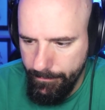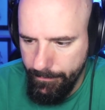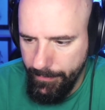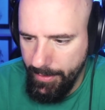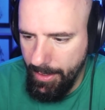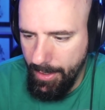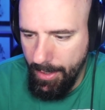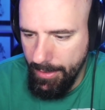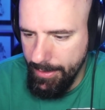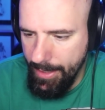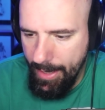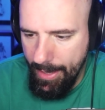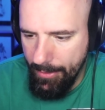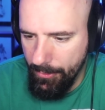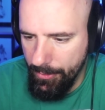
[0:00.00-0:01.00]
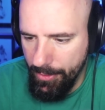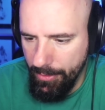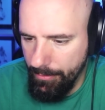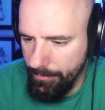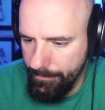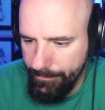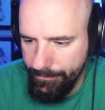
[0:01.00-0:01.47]
I, I, yeah, I don't
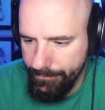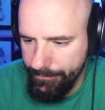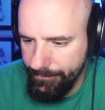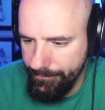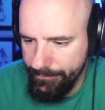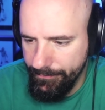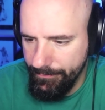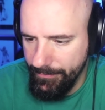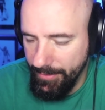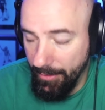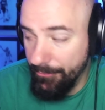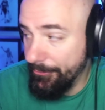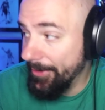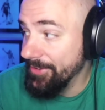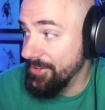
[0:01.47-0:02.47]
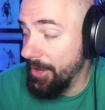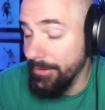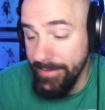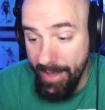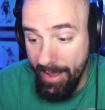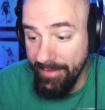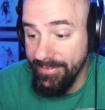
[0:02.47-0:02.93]
know. A franchise,
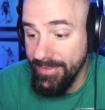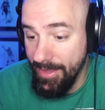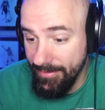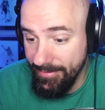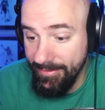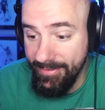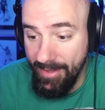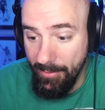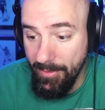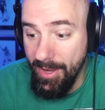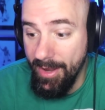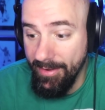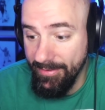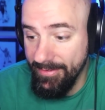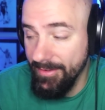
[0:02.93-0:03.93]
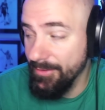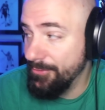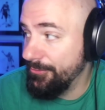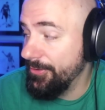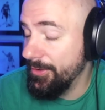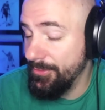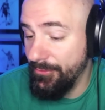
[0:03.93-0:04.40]
yes, that's the same guy that says
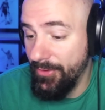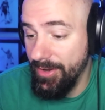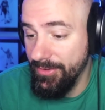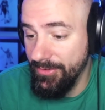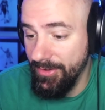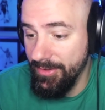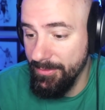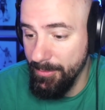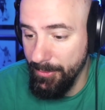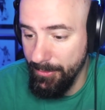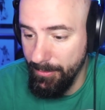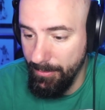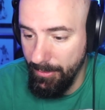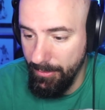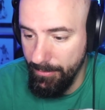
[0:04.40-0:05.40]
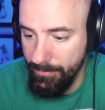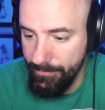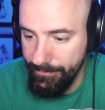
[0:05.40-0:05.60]
fix franchise mode, bro.